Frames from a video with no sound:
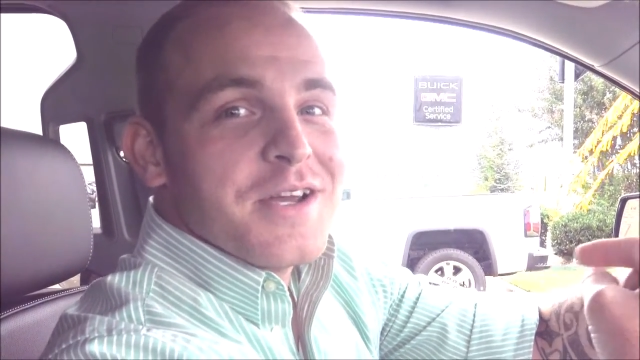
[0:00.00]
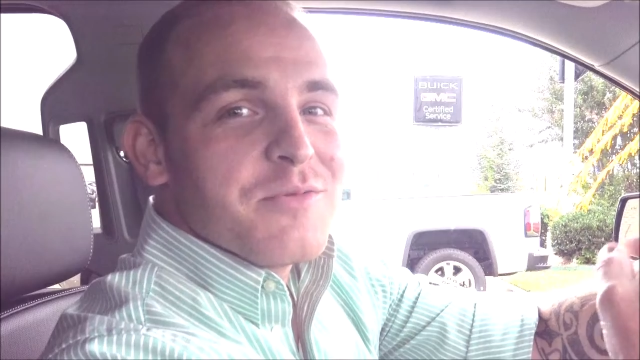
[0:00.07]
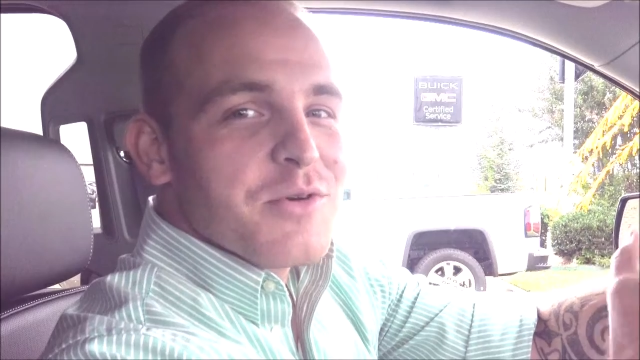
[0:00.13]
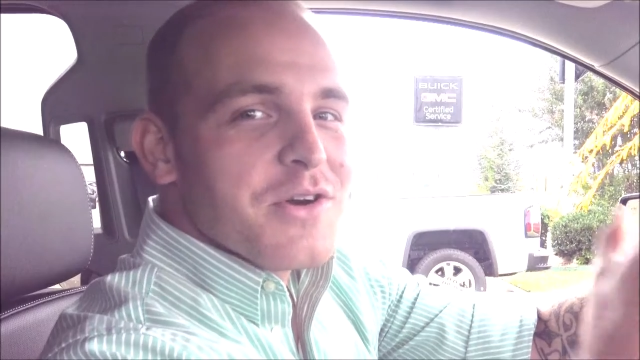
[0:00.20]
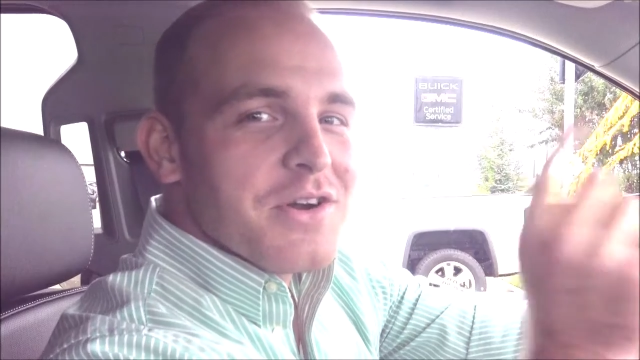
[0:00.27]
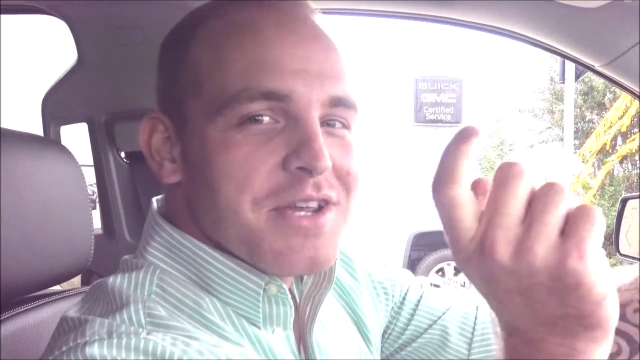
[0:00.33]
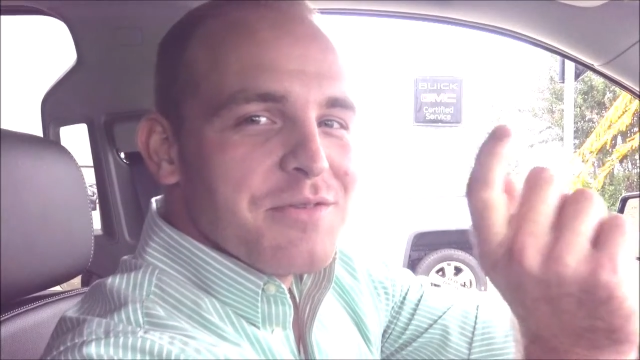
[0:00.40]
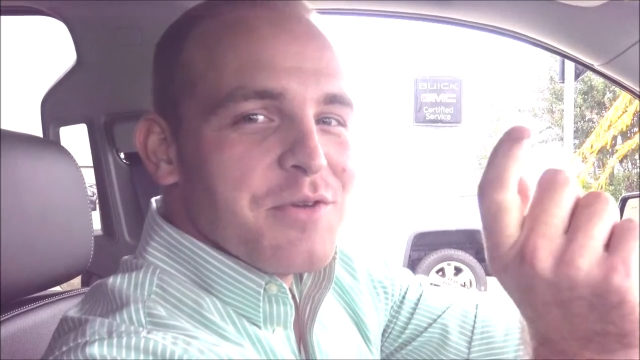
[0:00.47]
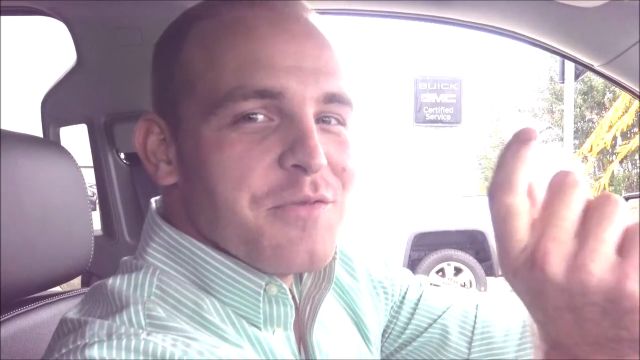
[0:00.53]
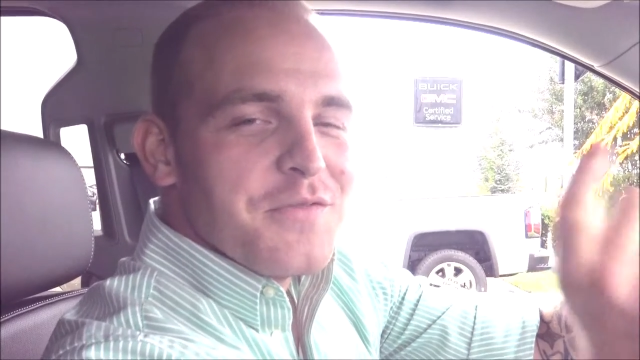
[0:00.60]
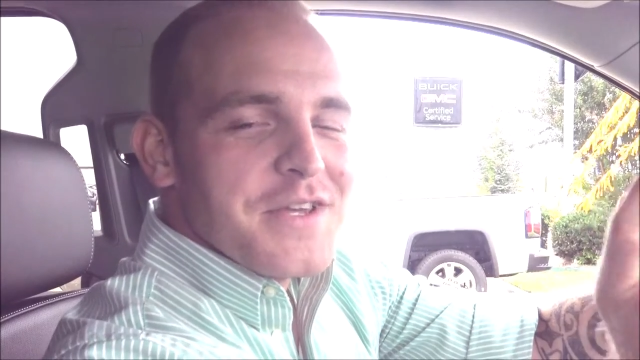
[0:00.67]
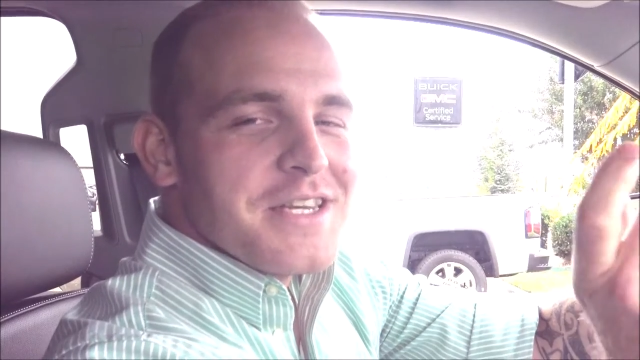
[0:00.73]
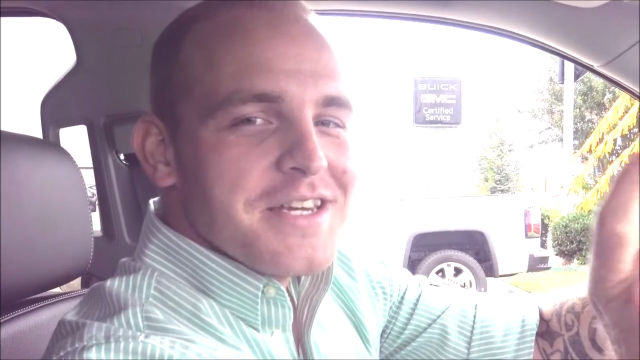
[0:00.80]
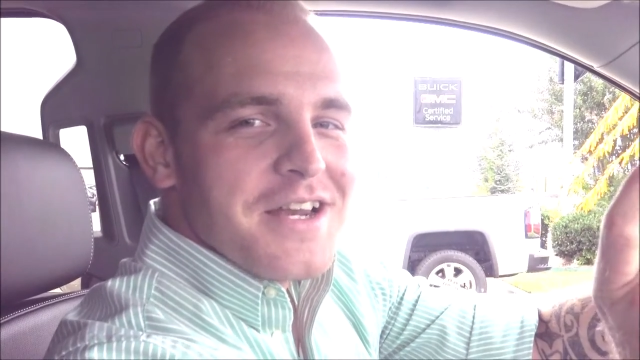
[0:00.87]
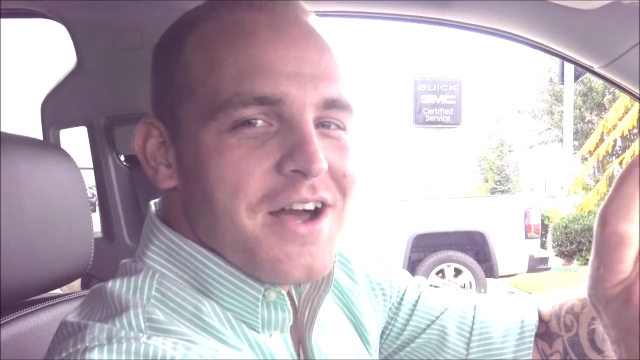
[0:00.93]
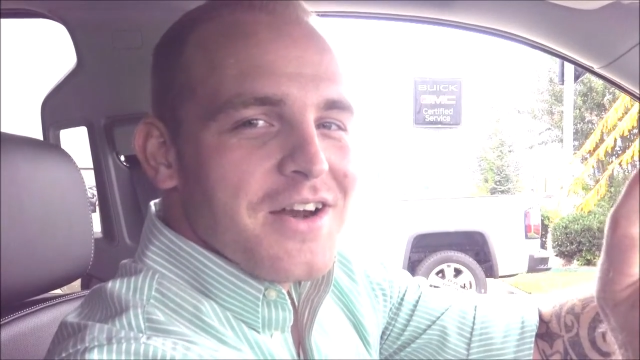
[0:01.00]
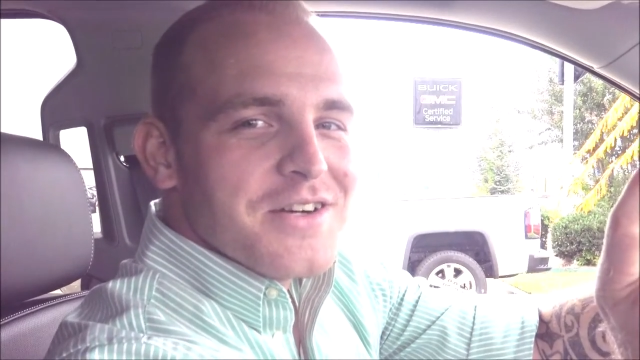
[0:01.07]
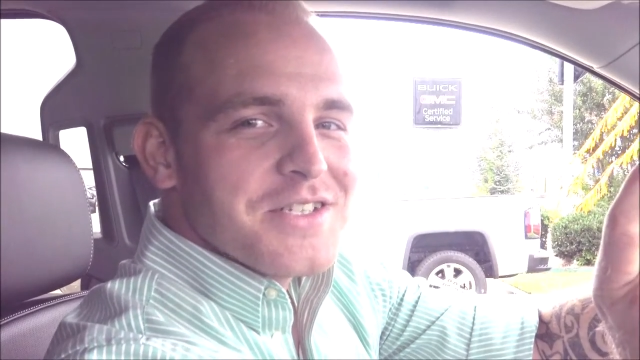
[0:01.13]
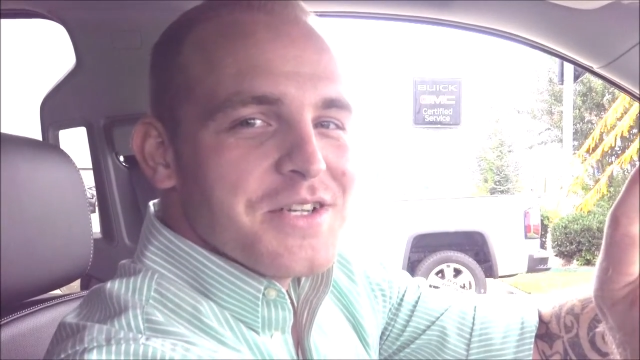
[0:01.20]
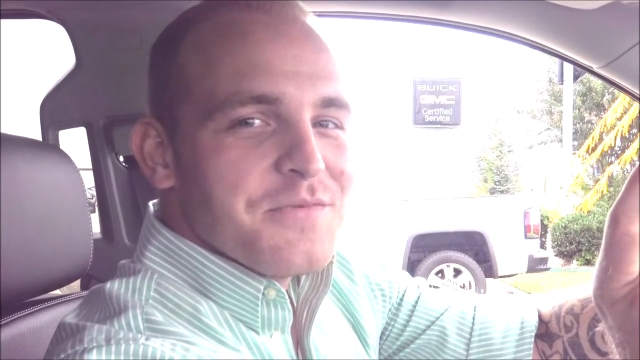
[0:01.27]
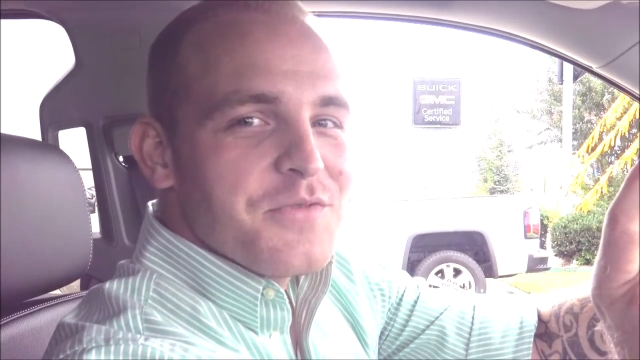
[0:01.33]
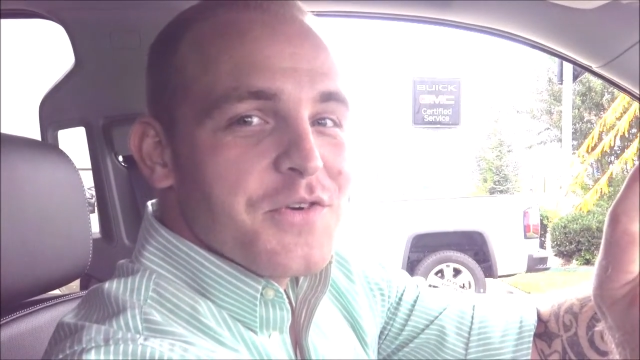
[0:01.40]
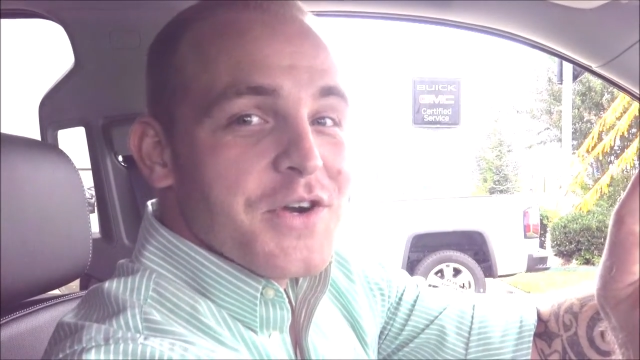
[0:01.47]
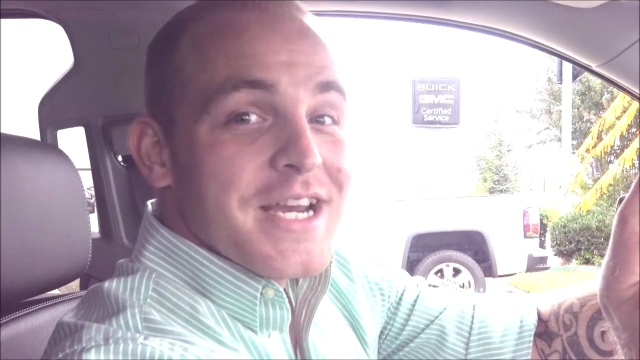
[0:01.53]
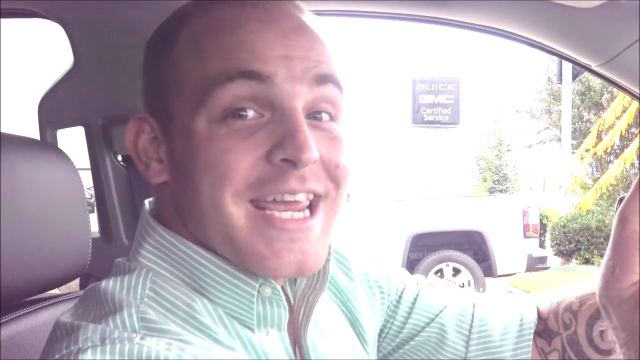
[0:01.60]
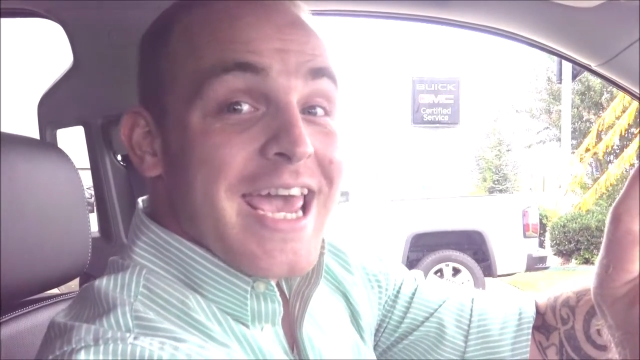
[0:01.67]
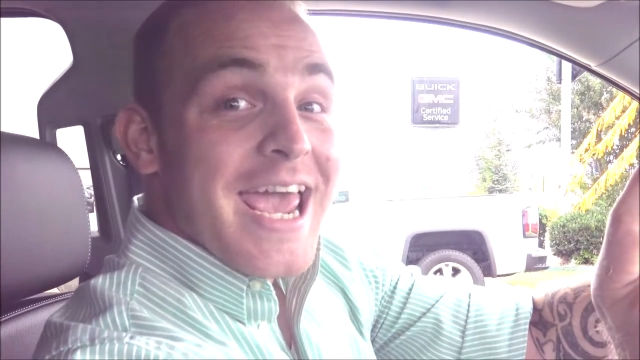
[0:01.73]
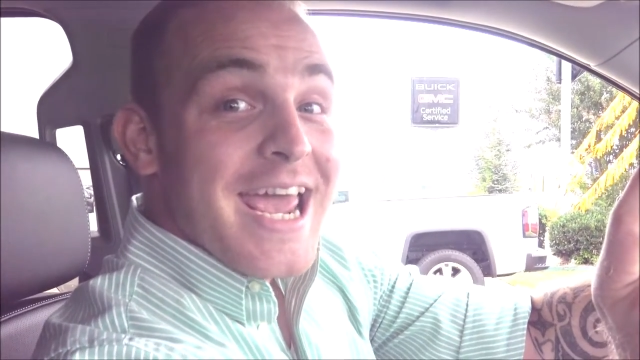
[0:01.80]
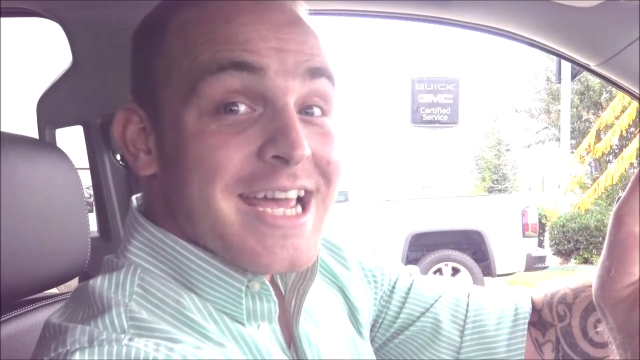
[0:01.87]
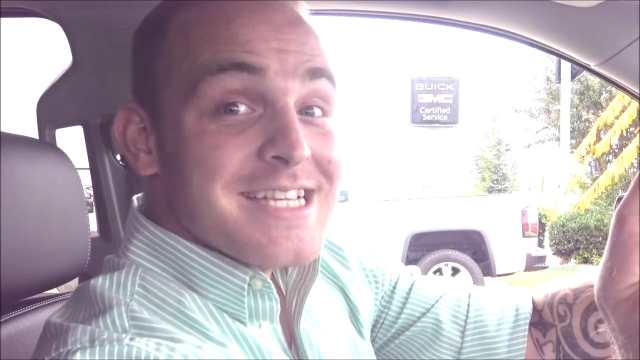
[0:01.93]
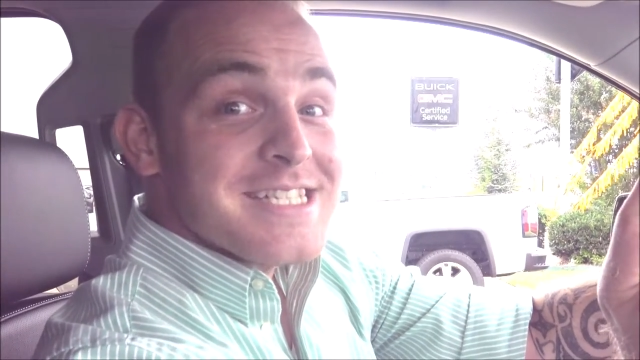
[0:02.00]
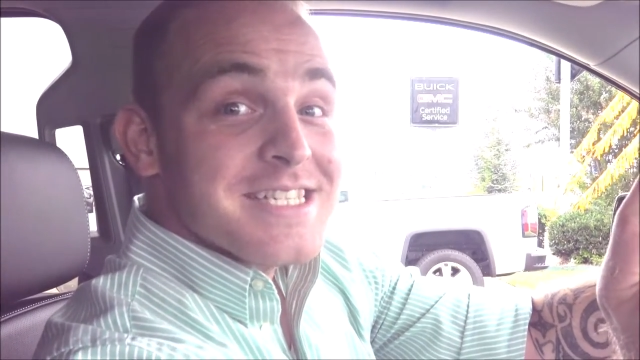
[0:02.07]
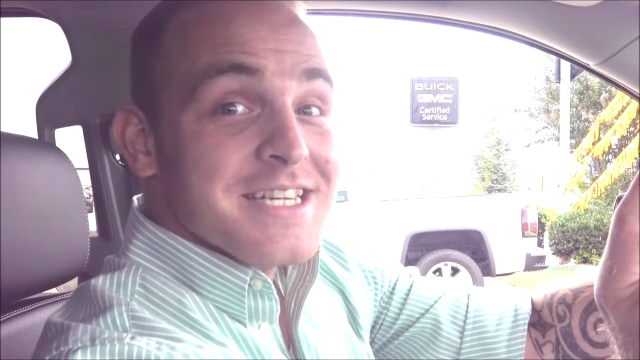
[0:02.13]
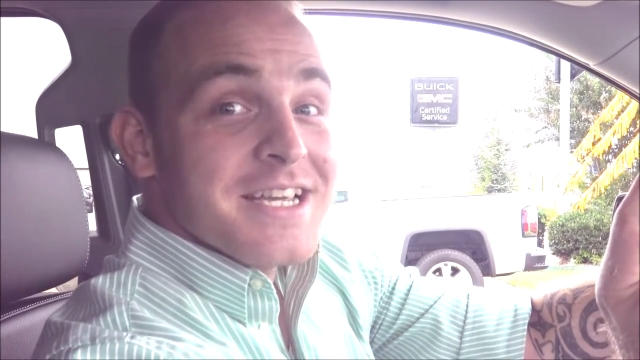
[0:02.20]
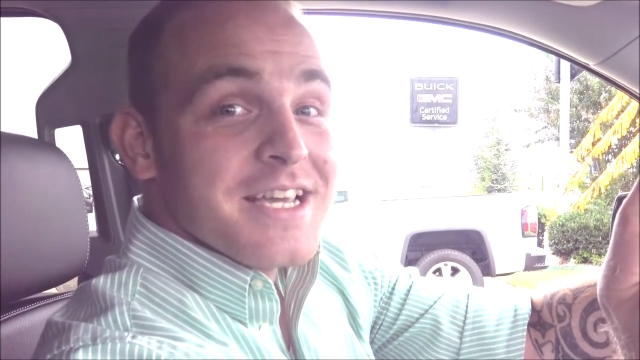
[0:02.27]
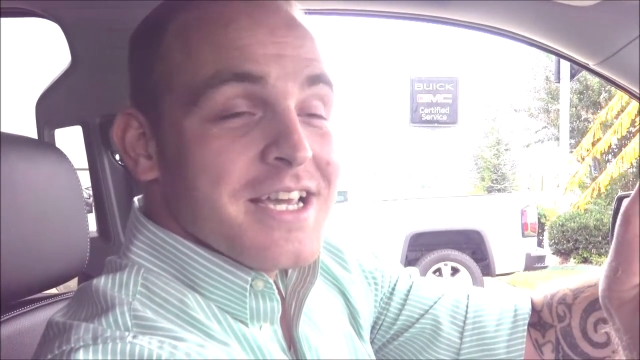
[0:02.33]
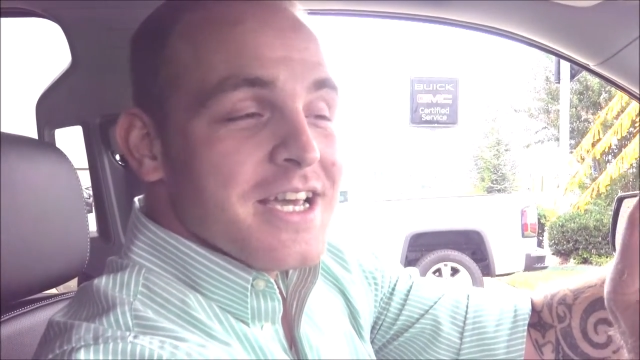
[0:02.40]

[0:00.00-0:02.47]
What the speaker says: We're going to give you $50 in free gas,